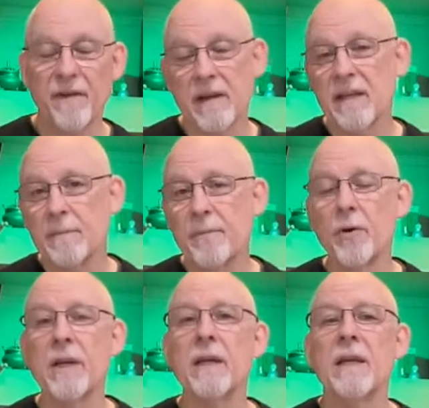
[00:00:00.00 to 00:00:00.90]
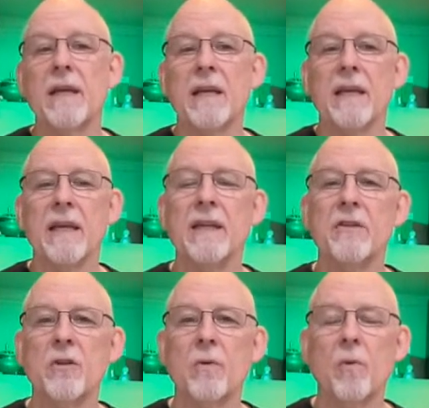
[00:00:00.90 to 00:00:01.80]
And he put it
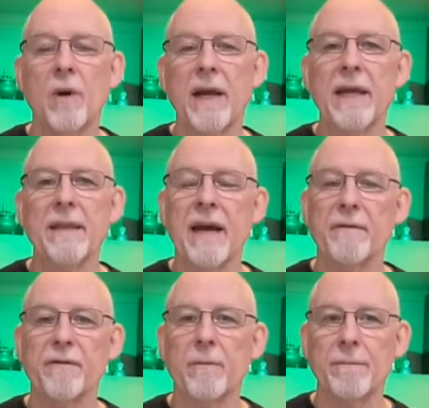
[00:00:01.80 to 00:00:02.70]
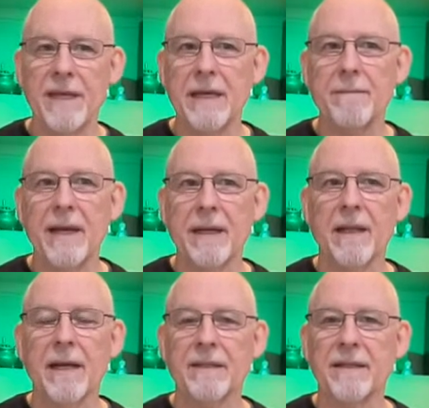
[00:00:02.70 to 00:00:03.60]
into a way that, for me, it made a
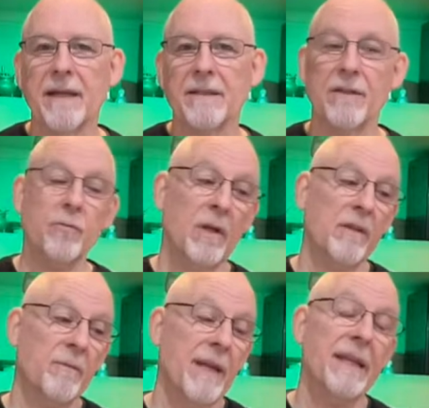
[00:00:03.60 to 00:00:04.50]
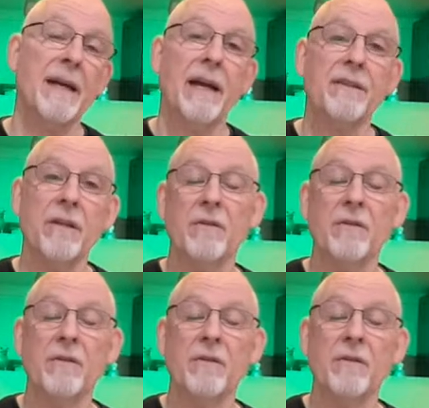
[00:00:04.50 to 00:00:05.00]
lot of sense, as well as many guys.